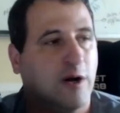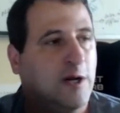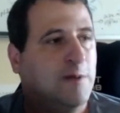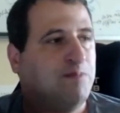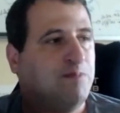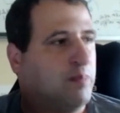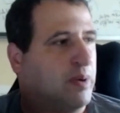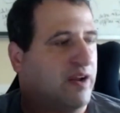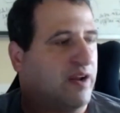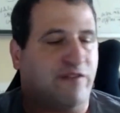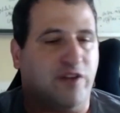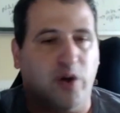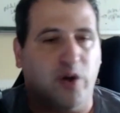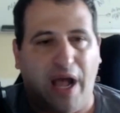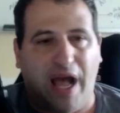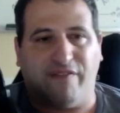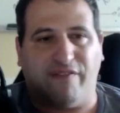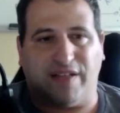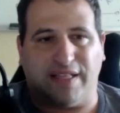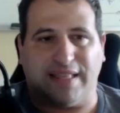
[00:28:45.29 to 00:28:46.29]
But if you
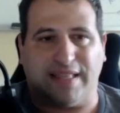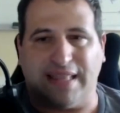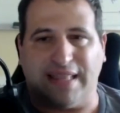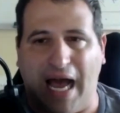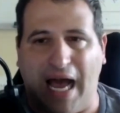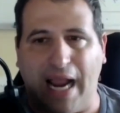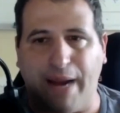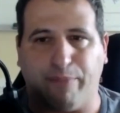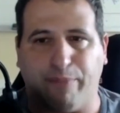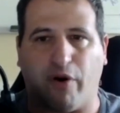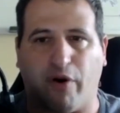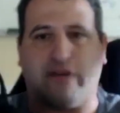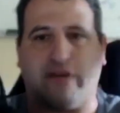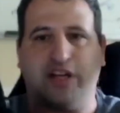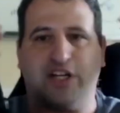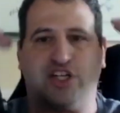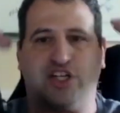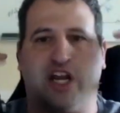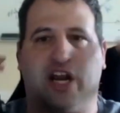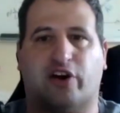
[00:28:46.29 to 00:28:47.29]
have a library
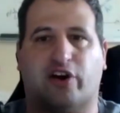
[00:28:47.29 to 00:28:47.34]
chair,